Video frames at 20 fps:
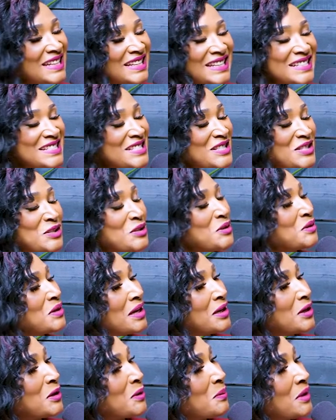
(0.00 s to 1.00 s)
Still not
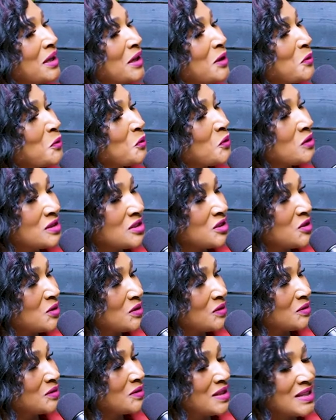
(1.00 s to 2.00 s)
going to make him want you.
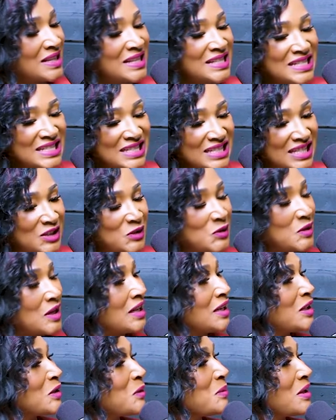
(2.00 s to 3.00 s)
Still not
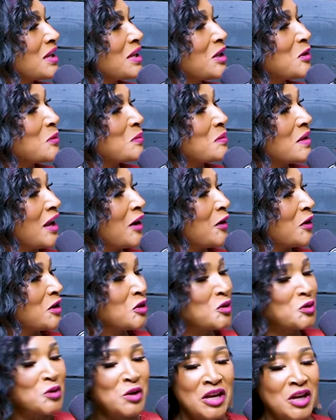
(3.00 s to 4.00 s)
going to make him marry
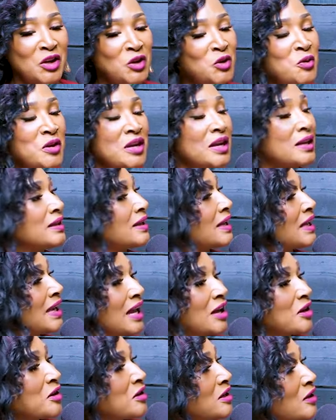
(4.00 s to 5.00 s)
you. You can't lay
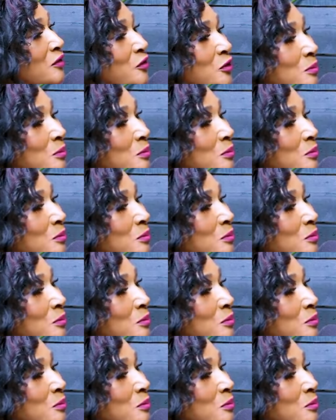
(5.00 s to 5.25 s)
down enough and